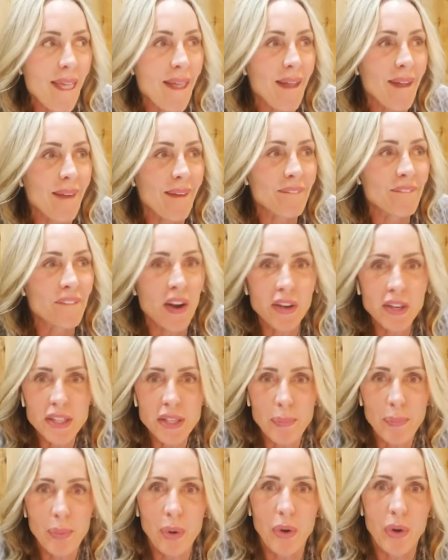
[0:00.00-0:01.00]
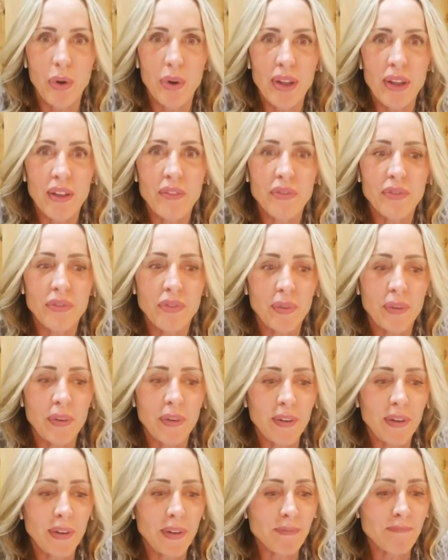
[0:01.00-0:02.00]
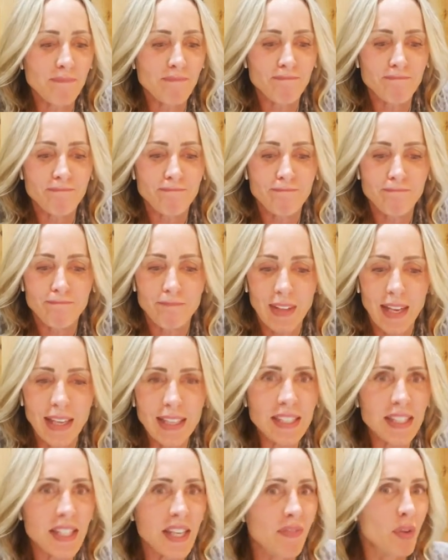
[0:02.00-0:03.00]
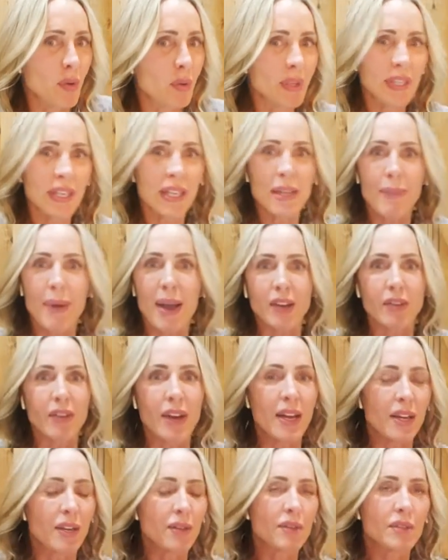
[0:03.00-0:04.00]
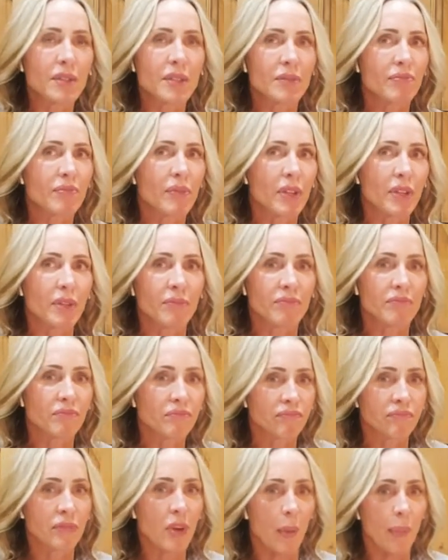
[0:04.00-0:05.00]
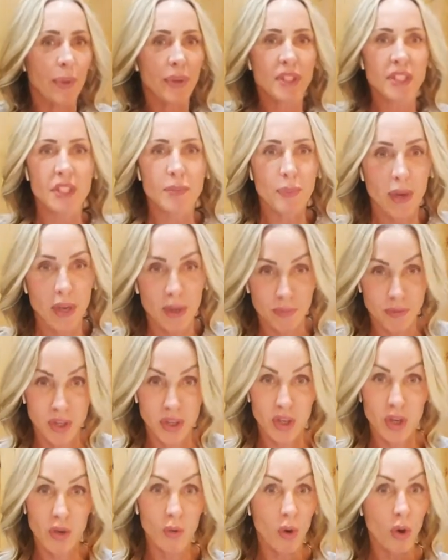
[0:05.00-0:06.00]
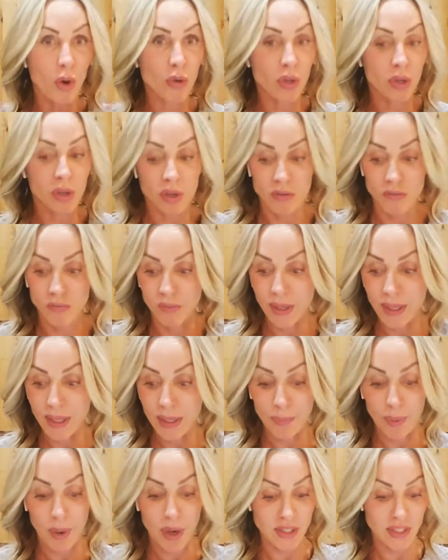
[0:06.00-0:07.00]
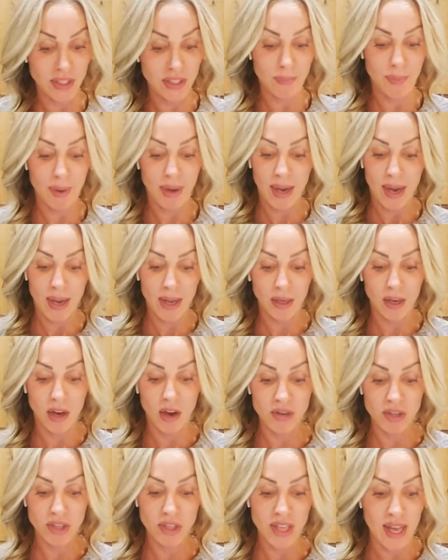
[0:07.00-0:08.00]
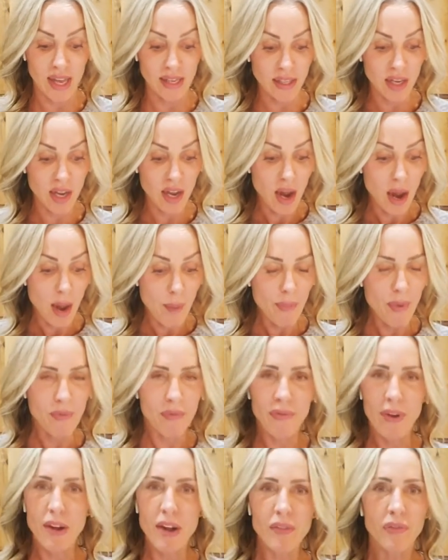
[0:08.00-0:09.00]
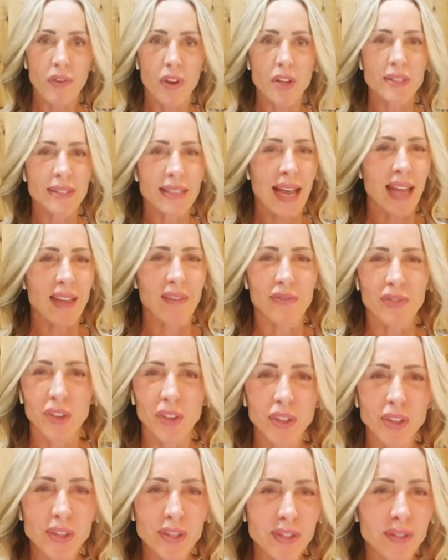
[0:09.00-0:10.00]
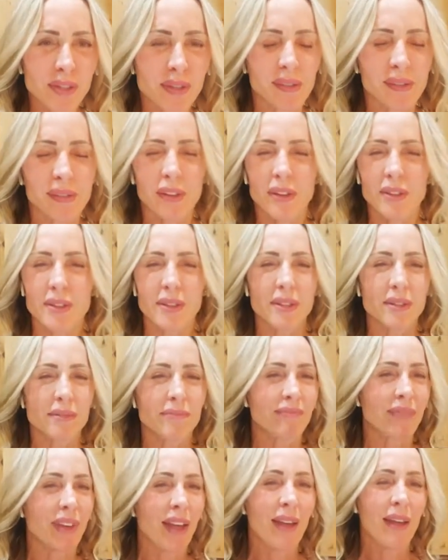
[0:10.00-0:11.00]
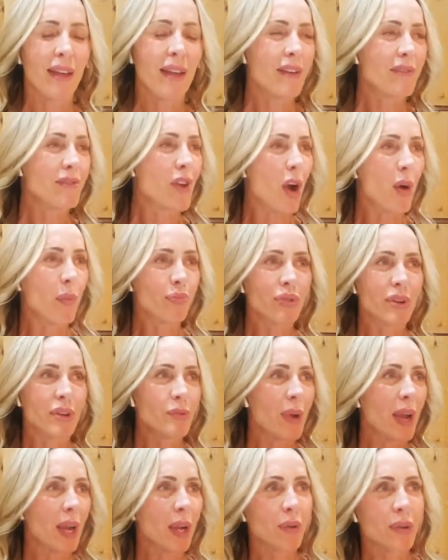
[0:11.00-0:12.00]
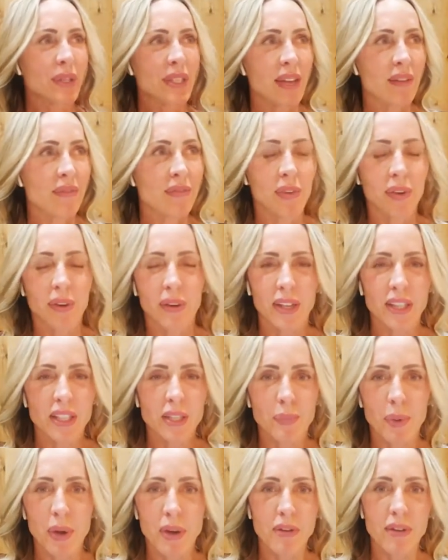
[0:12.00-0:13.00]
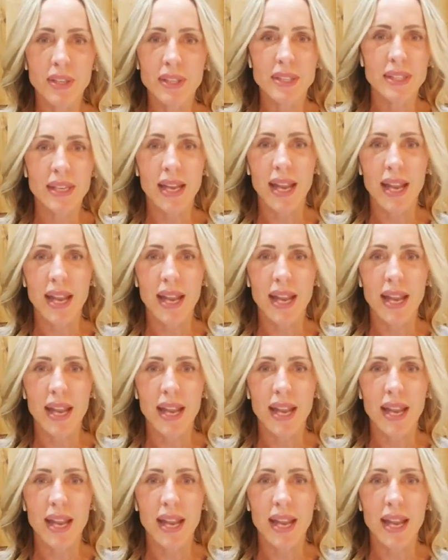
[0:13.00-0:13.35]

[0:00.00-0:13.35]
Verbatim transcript: uh, very supportive. Um, like I say, if you want to sit in the background and not participate up to you, or you can really participate, I encourage that. But very fun, diverse, there's no prerequisite for experience